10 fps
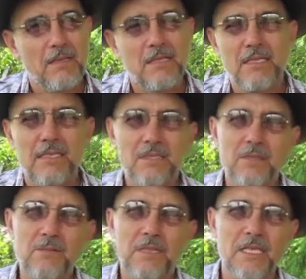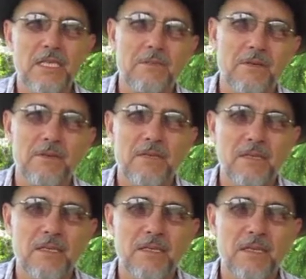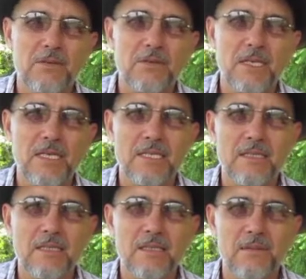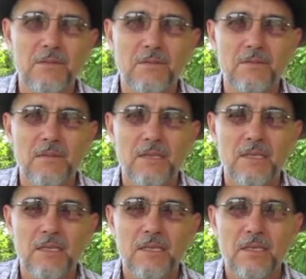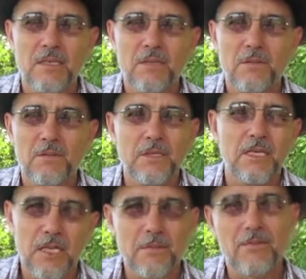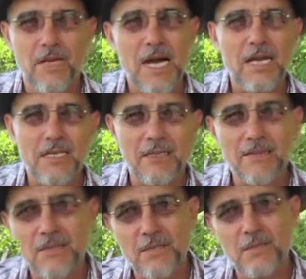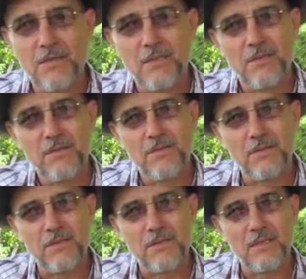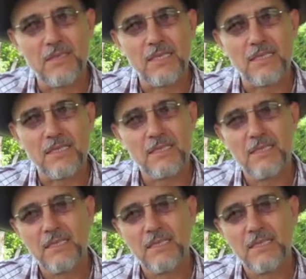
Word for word: the institute became a, a reality with the help of Karen Ingwood from England.